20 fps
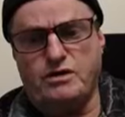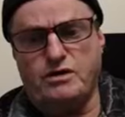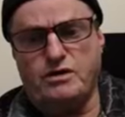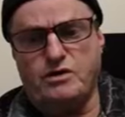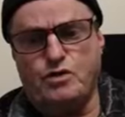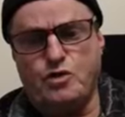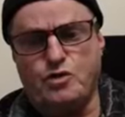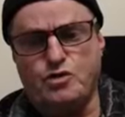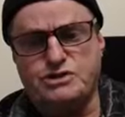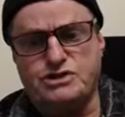of
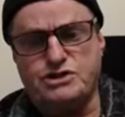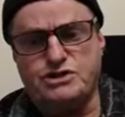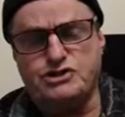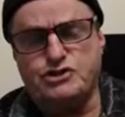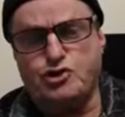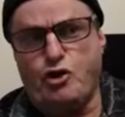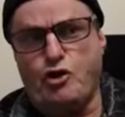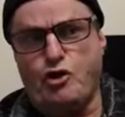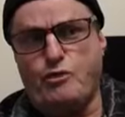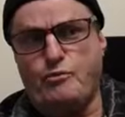course, is
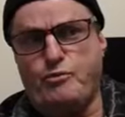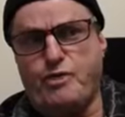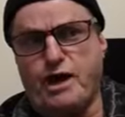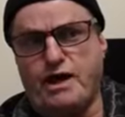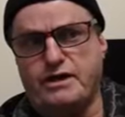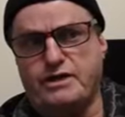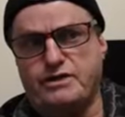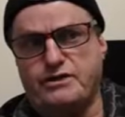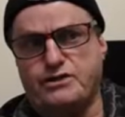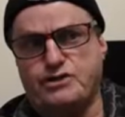not
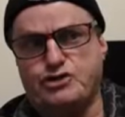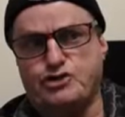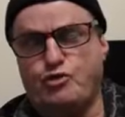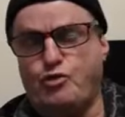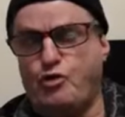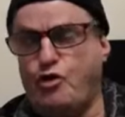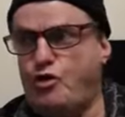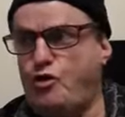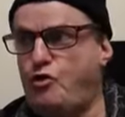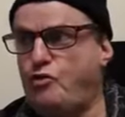part of the
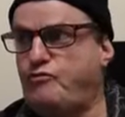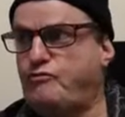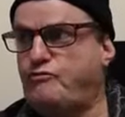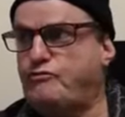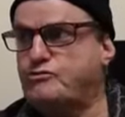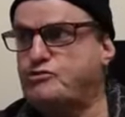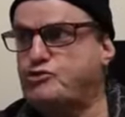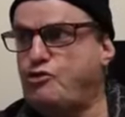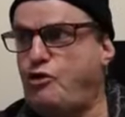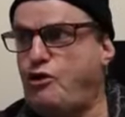12
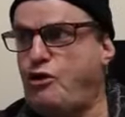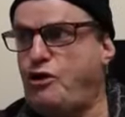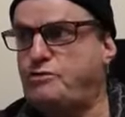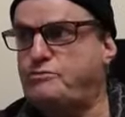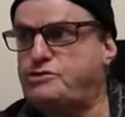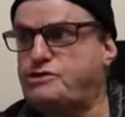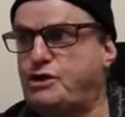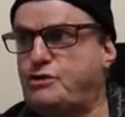tribes,